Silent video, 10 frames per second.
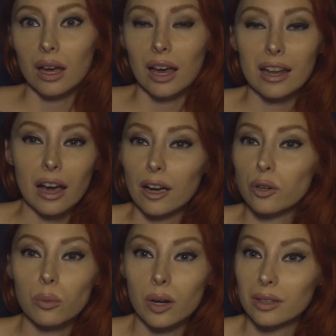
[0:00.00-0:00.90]
And I
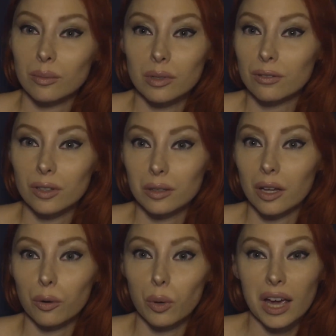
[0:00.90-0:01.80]
don't want them to feel
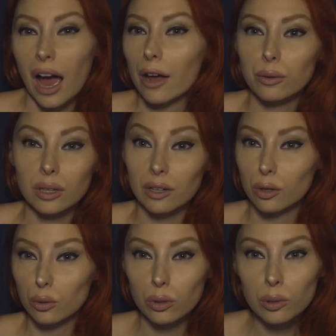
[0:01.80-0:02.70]
that way. I don't care
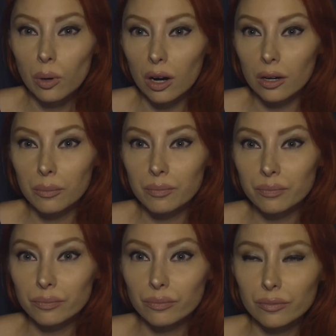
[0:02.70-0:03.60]
who you are.
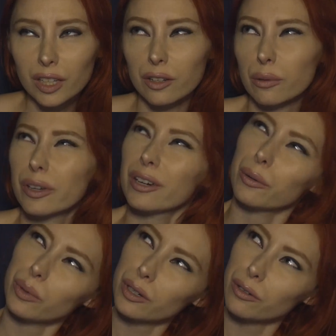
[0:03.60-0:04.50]
I don't care
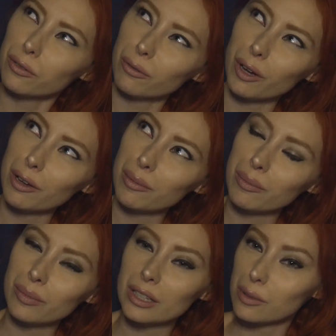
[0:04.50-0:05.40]
where you're
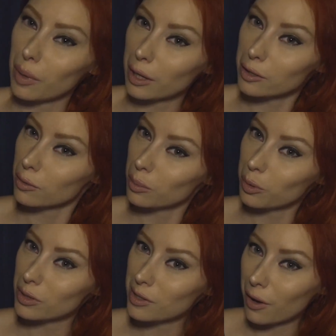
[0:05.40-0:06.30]
from. That's a Backstreet
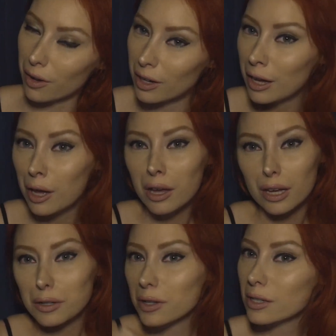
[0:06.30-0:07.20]
Boys song.
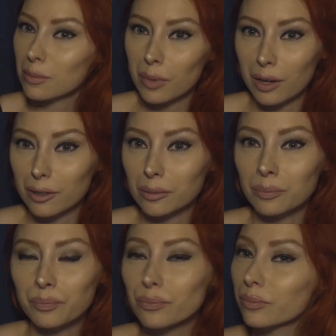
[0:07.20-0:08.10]
It doesn't matter.
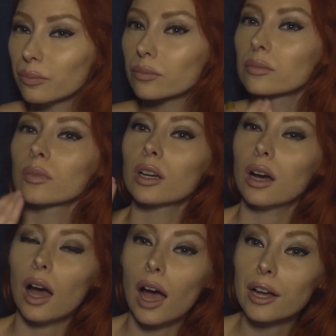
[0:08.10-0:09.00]

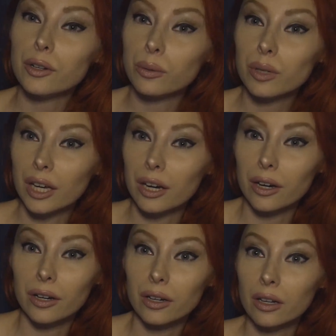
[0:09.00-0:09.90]
I don't
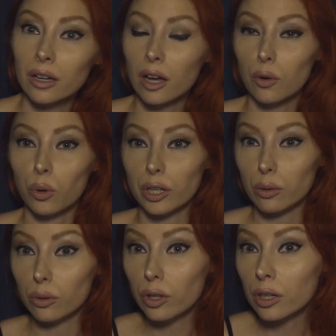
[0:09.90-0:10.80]
care what you
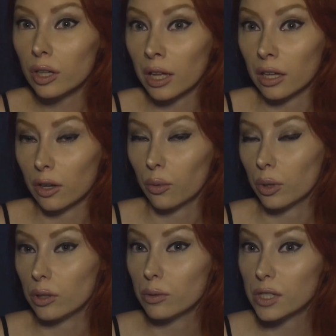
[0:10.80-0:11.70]
look like,
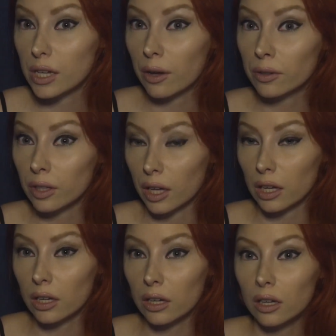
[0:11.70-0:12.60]
what you sound
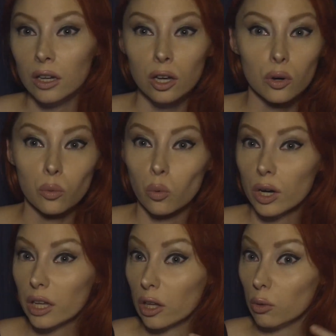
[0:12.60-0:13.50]
like,
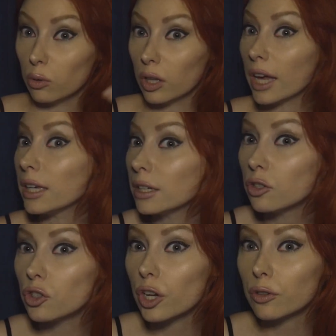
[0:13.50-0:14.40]
what you like
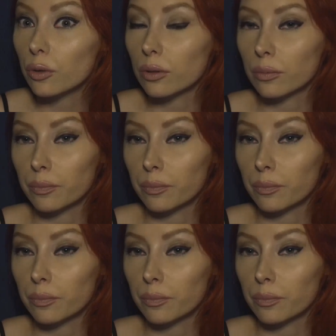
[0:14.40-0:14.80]
in general.